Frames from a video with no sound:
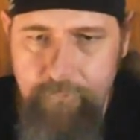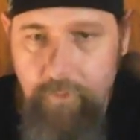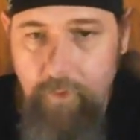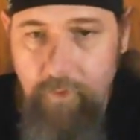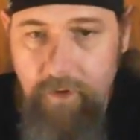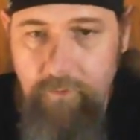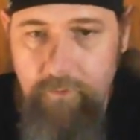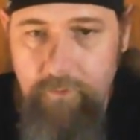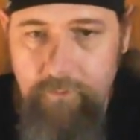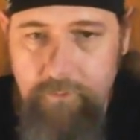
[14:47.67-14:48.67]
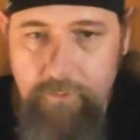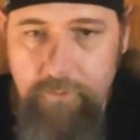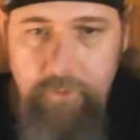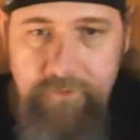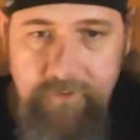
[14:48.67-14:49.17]
oh, I don't know, a
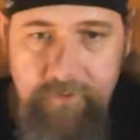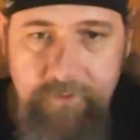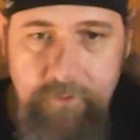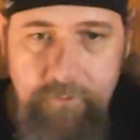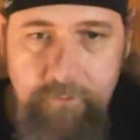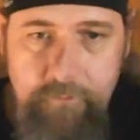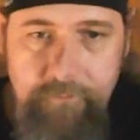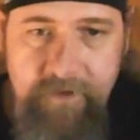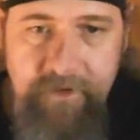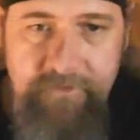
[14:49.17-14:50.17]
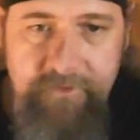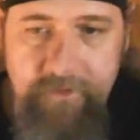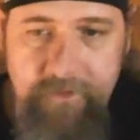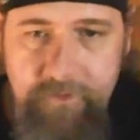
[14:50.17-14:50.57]
long time ago, back in the day,